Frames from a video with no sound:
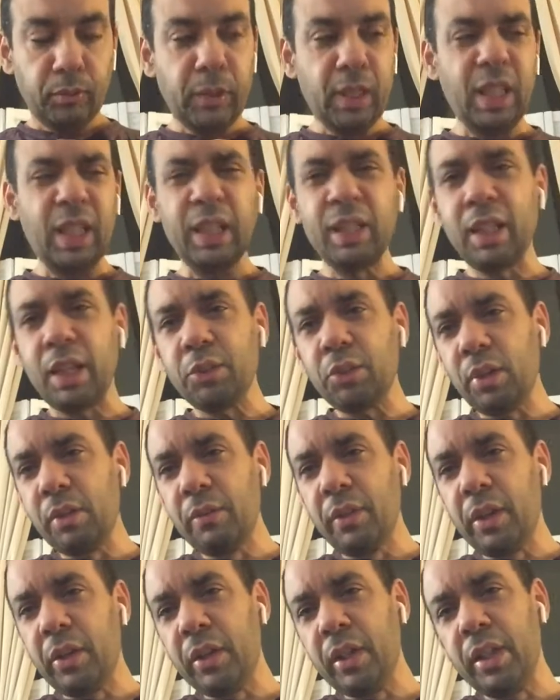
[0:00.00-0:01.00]
it's actually
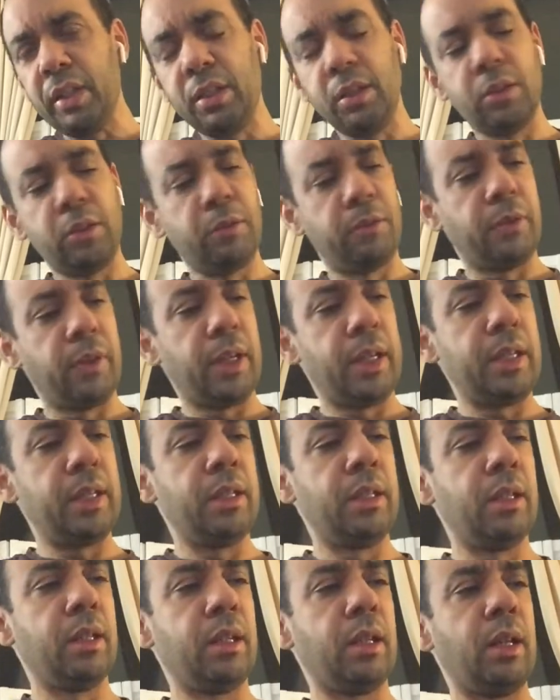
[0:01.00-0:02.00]
very easy to
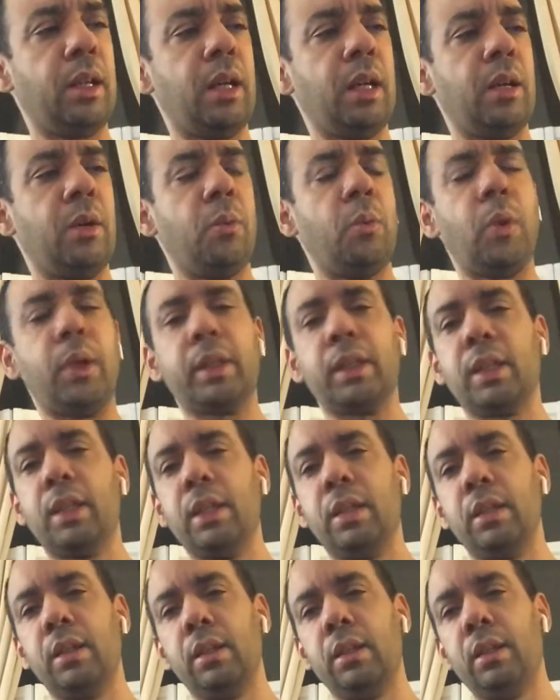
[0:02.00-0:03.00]
find what
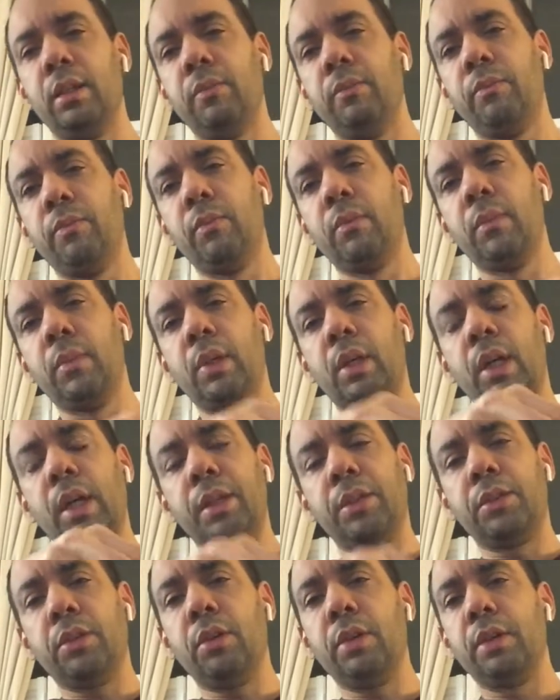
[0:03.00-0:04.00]
key a
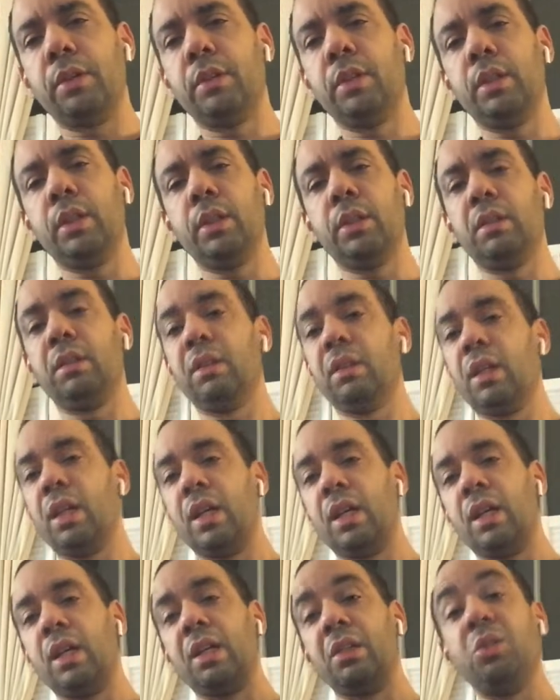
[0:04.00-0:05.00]
song is in.
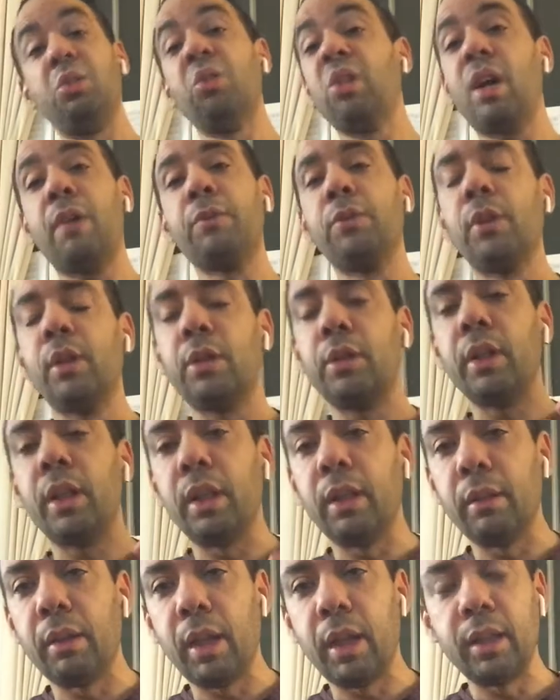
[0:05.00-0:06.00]
You don't have to
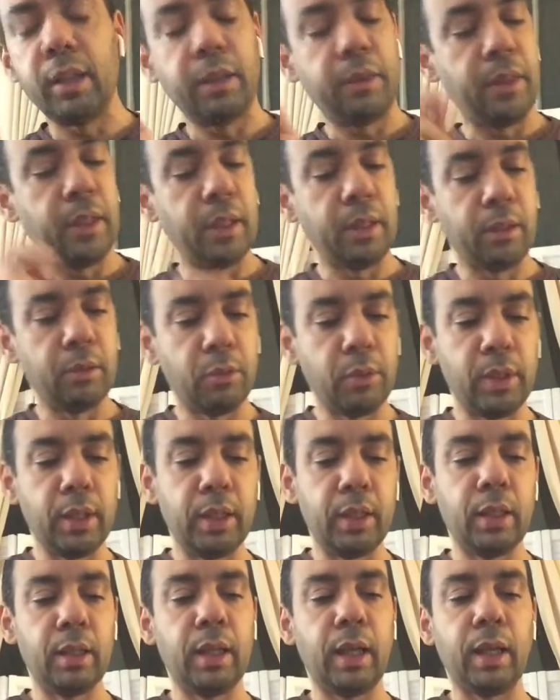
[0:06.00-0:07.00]
learn anything
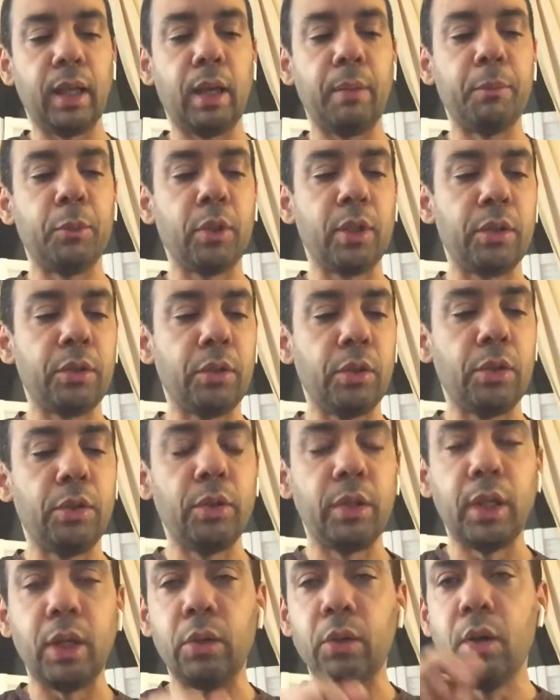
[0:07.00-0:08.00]
really. Like I'm gonna show you
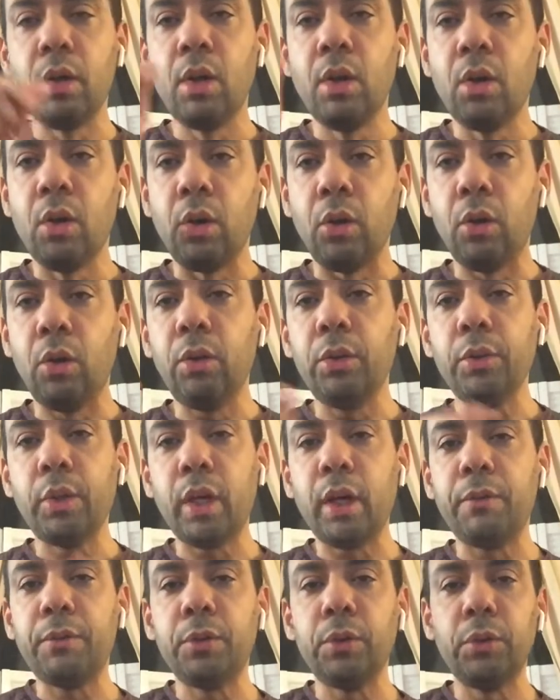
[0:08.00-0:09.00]
now. All you
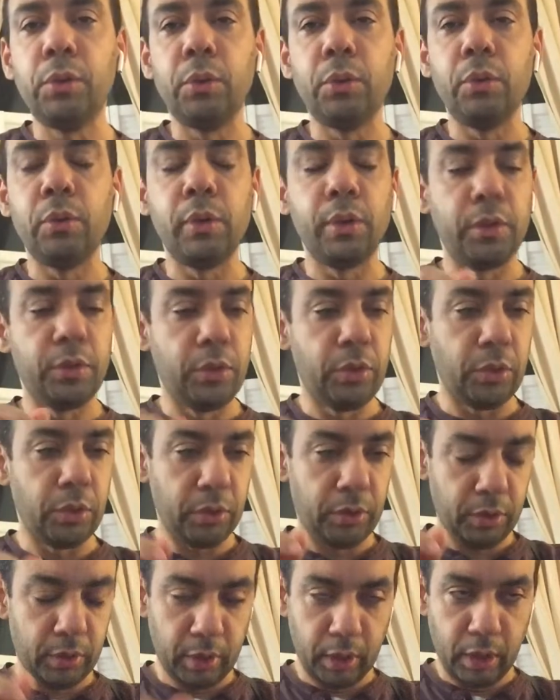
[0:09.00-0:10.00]
have to do is
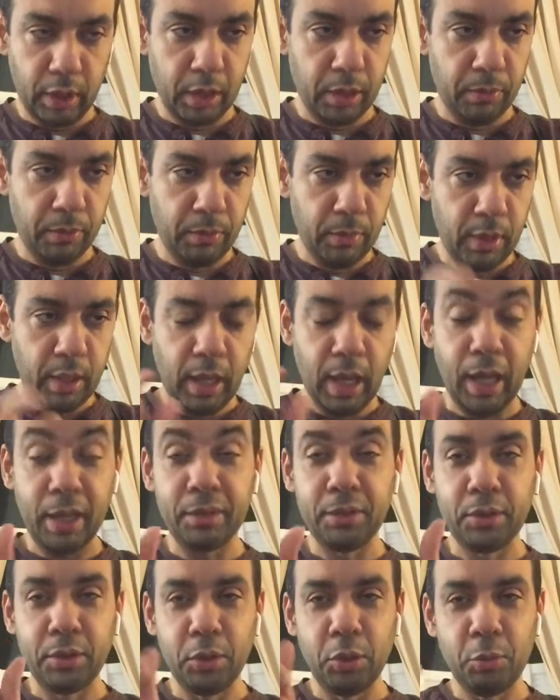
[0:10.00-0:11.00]
just
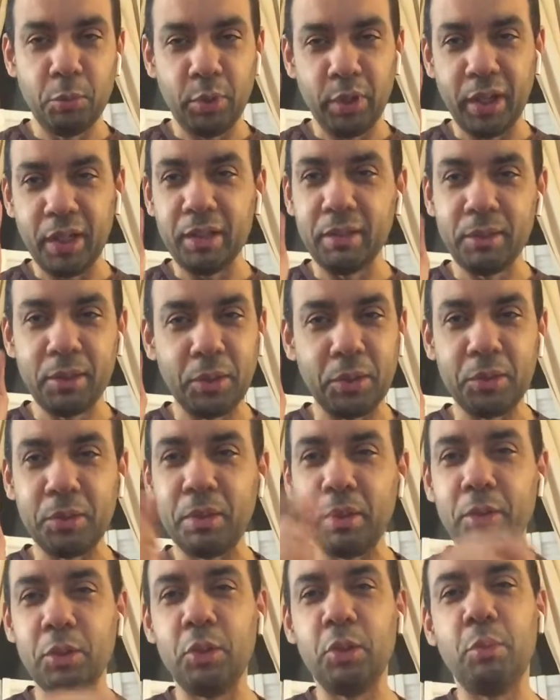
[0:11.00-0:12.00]
ask your brain, because
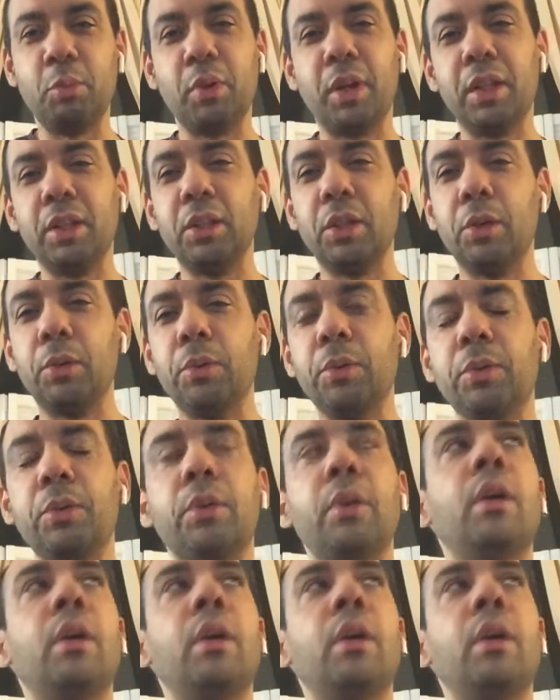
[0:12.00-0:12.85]
your brain knows,